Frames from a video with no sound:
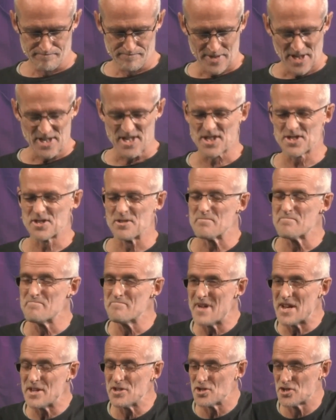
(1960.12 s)
It doesn't
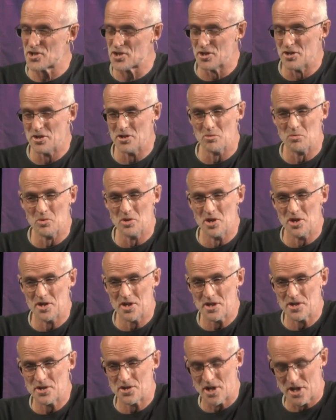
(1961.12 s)
mention the word
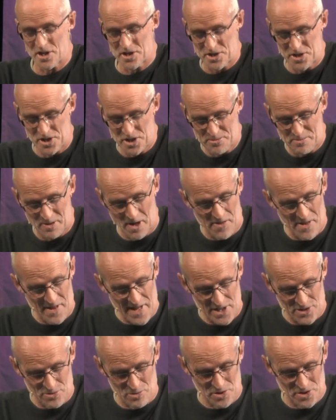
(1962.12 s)
injustice, but I think
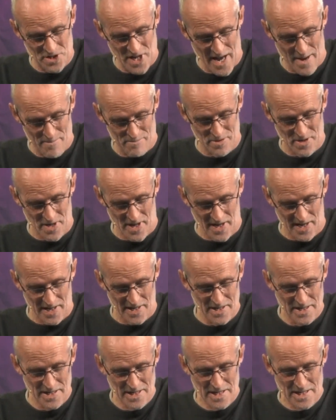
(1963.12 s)
that's what's
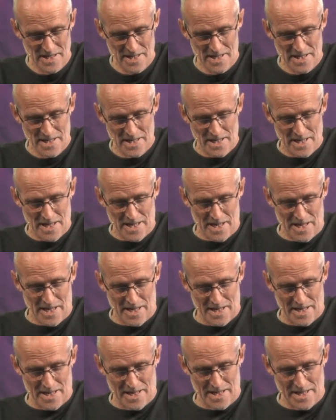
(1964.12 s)
happening.
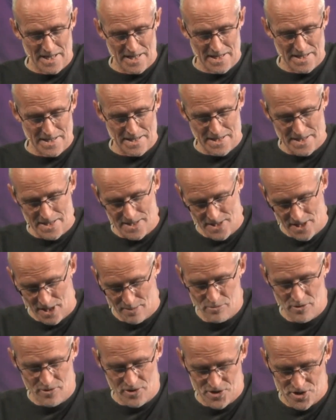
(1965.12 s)
The
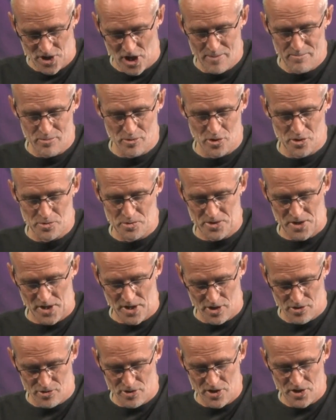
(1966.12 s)
number of disciples was
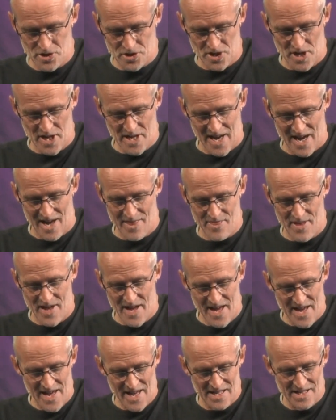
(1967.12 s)
increasing, and the
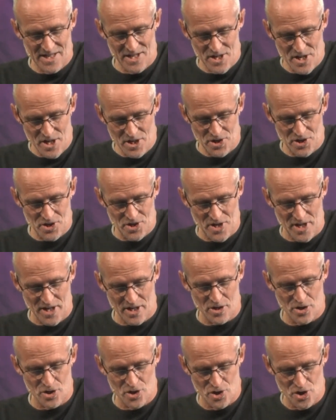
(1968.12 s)

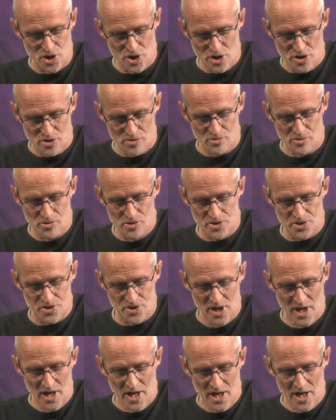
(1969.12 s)
Hellenistic Jews